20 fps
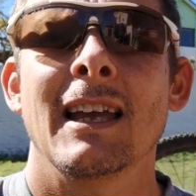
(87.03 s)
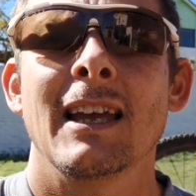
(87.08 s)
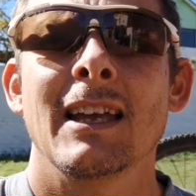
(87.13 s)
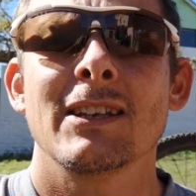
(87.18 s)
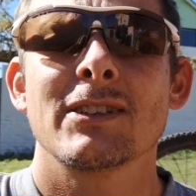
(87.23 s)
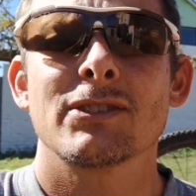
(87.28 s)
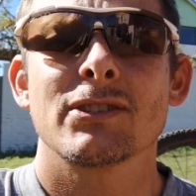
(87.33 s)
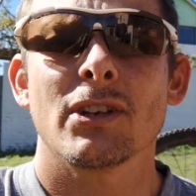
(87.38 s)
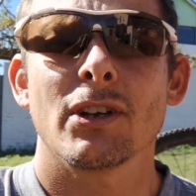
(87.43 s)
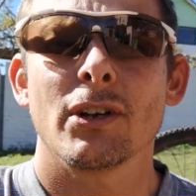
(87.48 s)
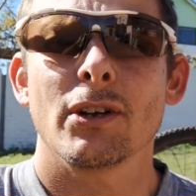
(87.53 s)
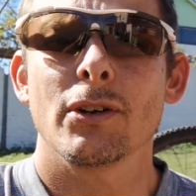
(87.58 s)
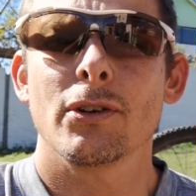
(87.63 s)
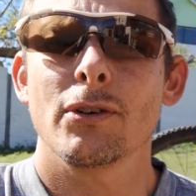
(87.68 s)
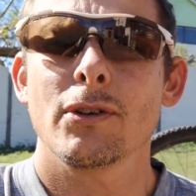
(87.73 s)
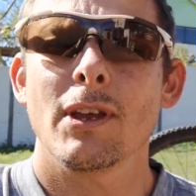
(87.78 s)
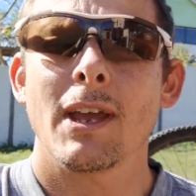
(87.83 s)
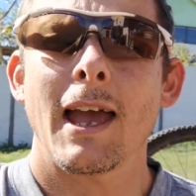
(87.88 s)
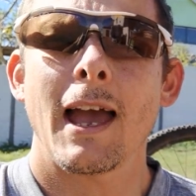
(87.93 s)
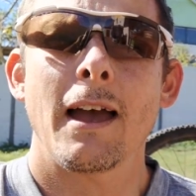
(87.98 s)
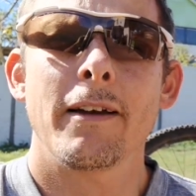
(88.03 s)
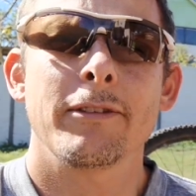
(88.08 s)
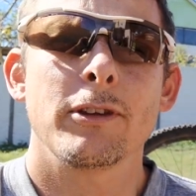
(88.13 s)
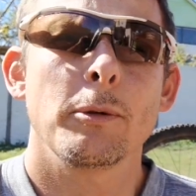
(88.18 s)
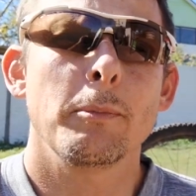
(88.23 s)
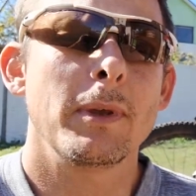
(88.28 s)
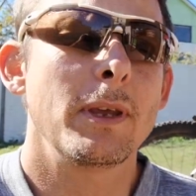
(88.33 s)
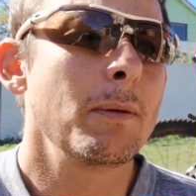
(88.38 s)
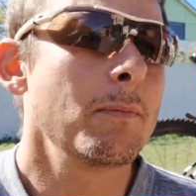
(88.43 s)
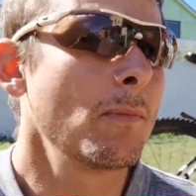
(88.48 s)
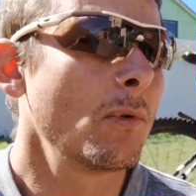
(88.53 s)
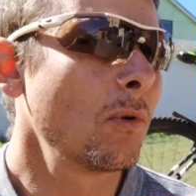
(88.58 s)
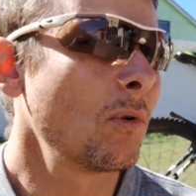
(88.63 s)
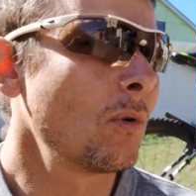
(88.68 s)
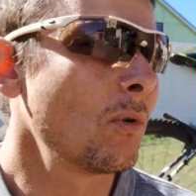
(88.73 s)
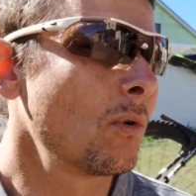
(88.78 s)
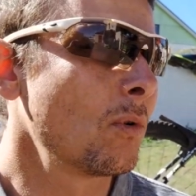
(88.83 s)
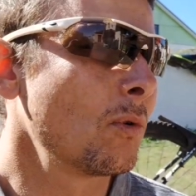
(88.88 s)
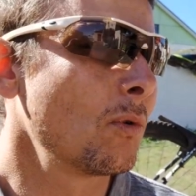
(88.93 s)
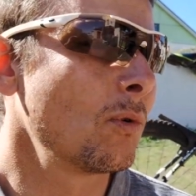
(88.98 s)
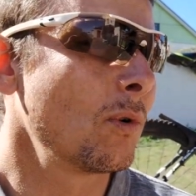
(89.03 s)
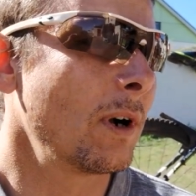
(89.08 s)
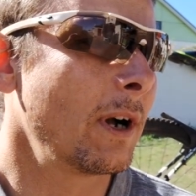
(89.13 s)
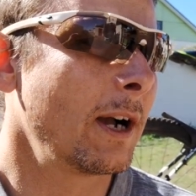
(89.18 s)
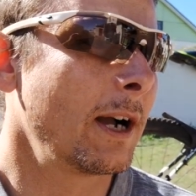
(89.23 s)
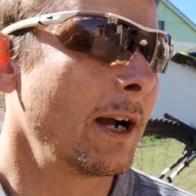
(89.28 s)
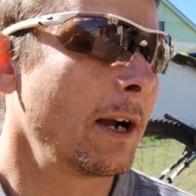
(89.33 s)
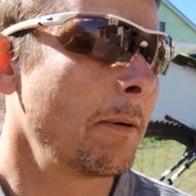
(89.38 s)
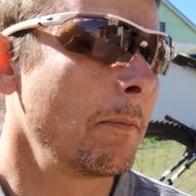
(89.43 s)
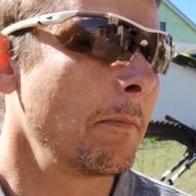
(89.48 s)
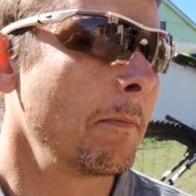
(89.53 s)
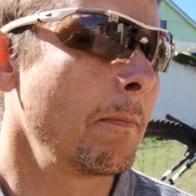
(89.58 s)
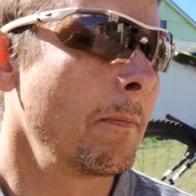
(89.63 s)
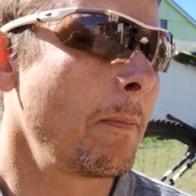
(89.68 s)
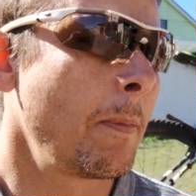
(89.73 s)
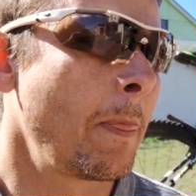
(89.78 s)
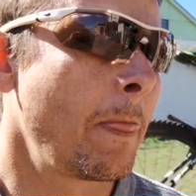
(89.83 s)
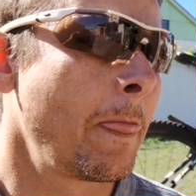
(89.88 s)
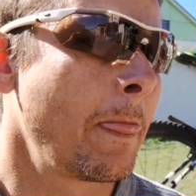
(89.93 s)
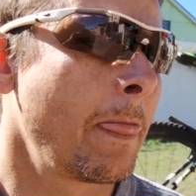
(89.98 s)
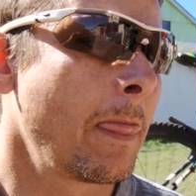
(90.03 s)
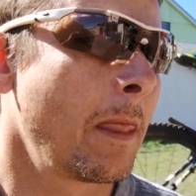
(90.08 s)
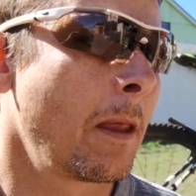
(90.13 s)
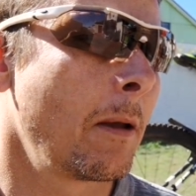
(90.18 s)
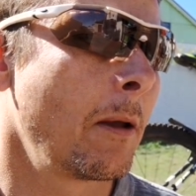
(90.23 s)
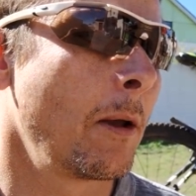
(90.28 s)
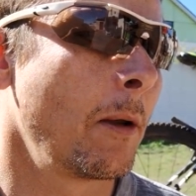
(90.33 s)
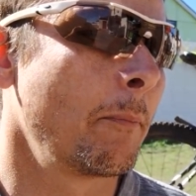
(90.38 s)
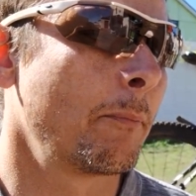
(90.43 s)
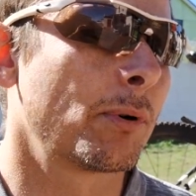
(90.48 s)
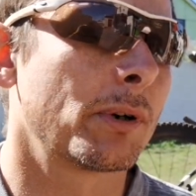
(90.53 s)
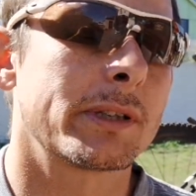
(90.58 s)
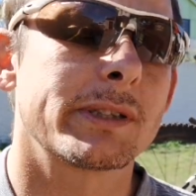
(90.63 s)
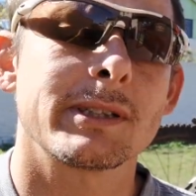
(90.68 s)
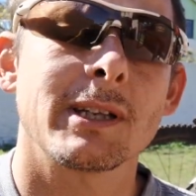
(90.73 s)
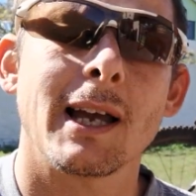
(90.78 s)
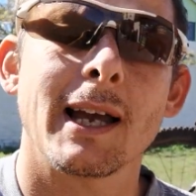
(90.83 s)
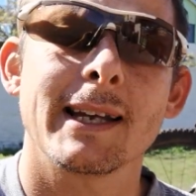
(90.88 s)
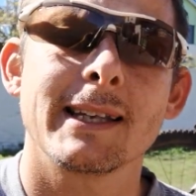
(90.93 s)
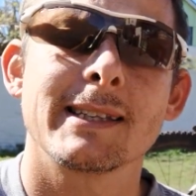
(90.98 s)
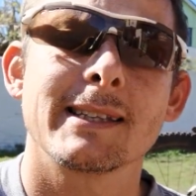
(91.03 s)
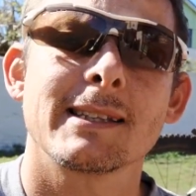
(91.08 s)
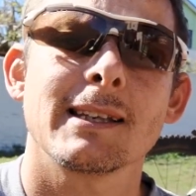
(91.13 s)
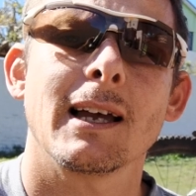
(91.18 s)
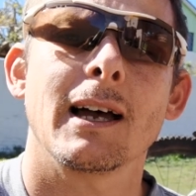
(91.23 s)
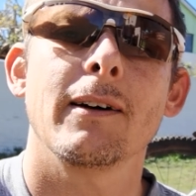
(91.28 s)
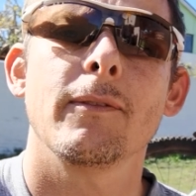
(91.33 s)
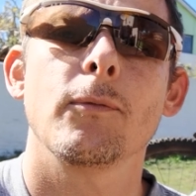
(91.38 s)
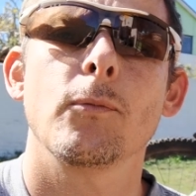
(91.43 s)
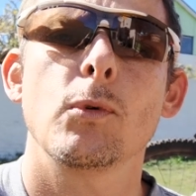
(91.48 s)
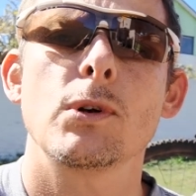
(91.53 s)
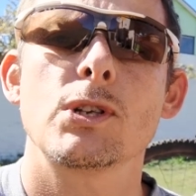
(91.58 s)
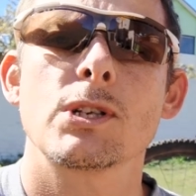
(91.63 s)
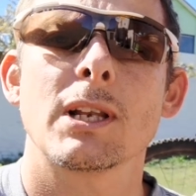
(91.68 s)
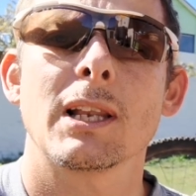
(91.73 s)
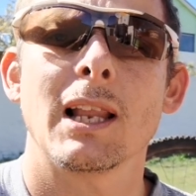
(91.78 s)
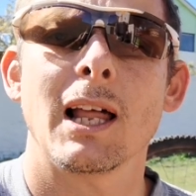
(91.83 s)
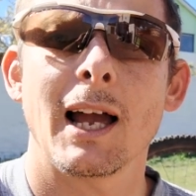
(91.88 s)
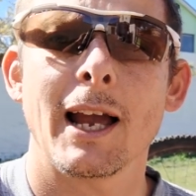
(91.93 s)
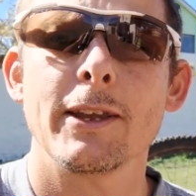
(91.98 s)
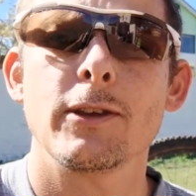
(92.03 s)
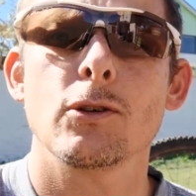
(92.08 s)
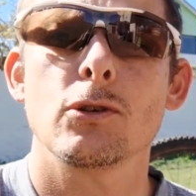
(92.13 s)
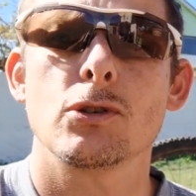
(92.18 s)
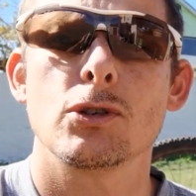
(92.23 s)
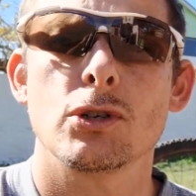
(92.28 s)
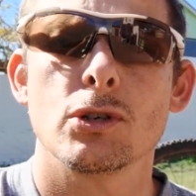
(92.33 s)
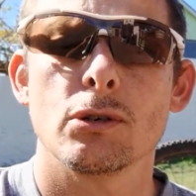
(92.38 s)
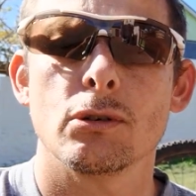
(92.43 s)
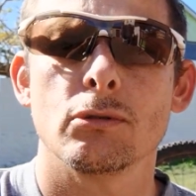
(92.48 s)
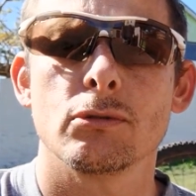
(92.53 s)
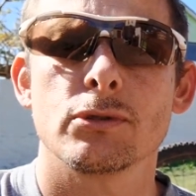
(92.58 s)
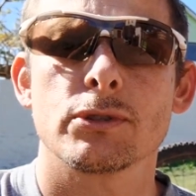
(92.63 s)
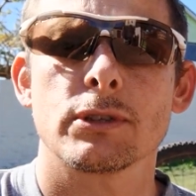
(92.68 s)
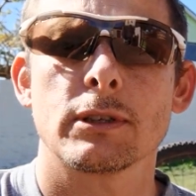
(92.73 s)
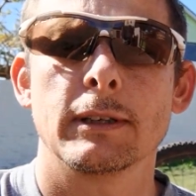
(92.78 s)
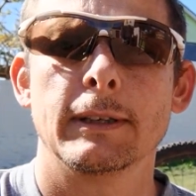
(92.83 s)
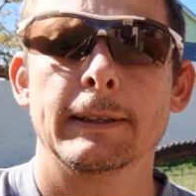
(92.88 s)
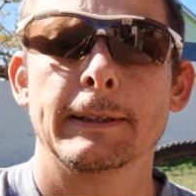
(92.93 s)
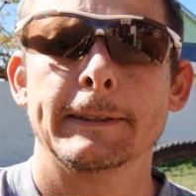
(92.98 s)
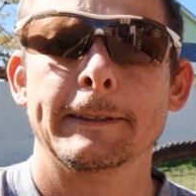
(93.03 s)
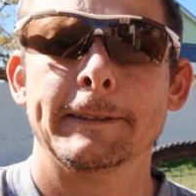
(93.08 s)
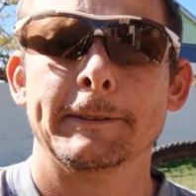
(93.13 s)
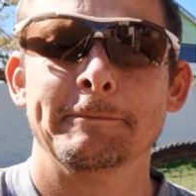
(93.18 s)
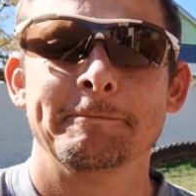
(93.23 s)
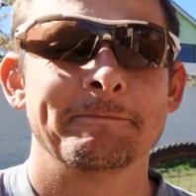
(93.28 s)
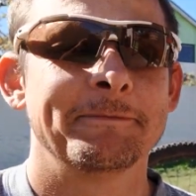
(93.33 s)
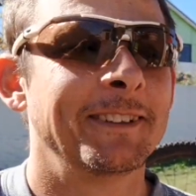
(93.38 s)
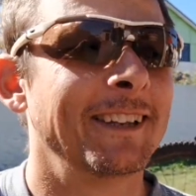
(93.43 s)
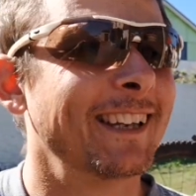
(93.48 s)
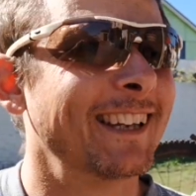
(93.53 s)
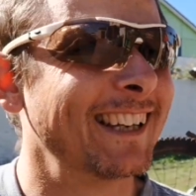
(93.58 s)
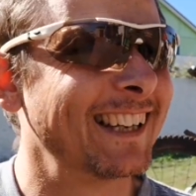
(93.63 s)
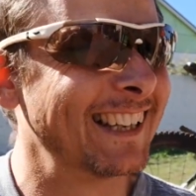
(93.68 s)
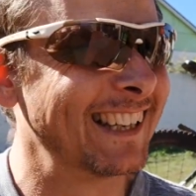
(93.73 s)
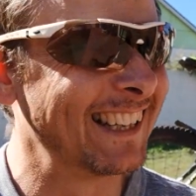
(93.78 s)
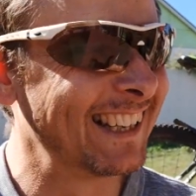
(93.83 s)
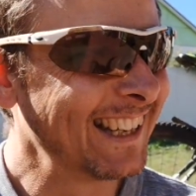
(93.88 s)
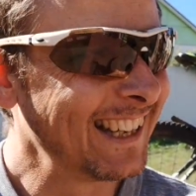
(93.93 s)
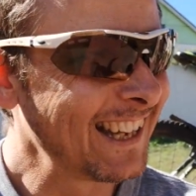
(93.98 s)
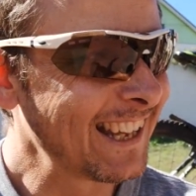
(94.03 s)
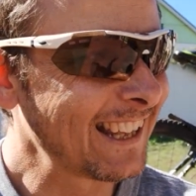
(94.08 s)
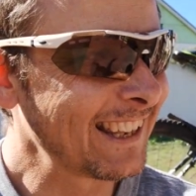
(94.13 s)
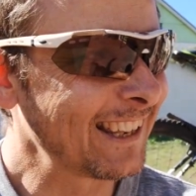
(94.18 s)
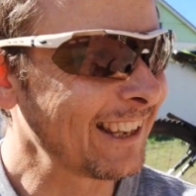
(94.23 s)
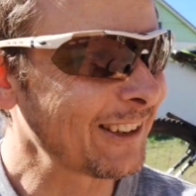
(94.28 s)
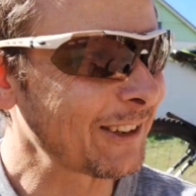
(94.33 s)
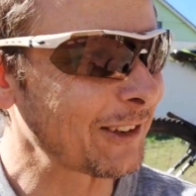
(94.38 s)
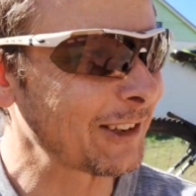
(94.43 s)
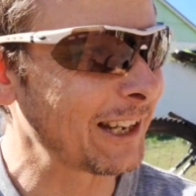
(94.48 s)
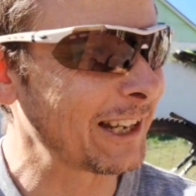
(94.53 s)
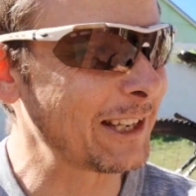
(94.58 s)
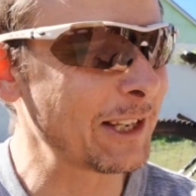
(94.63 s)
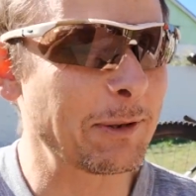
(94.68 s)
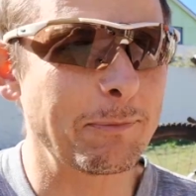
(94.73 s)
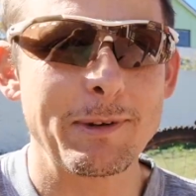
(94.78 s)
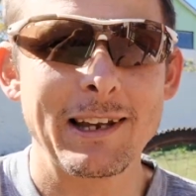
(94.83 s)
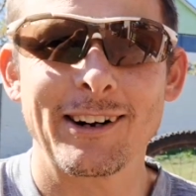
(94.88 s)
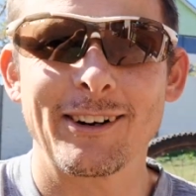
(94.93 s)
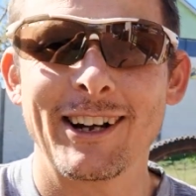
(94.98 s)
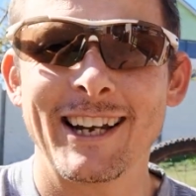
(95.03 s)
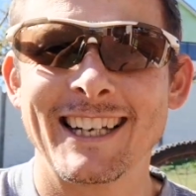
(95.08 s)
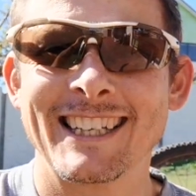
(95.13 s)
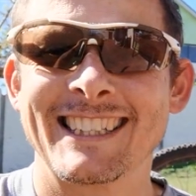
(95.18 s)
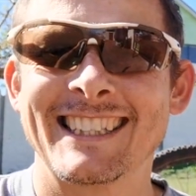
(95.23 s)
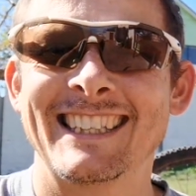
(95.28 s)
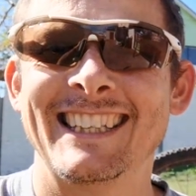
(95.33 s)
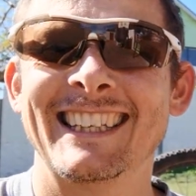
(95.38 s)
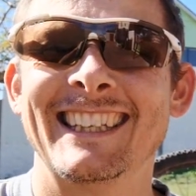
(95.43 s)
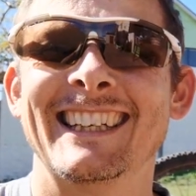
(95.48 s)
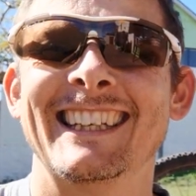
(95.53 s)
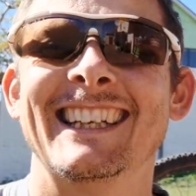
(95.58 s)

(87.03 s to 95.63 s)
So you have to be more precise of which line you choose. They're not letting me rest.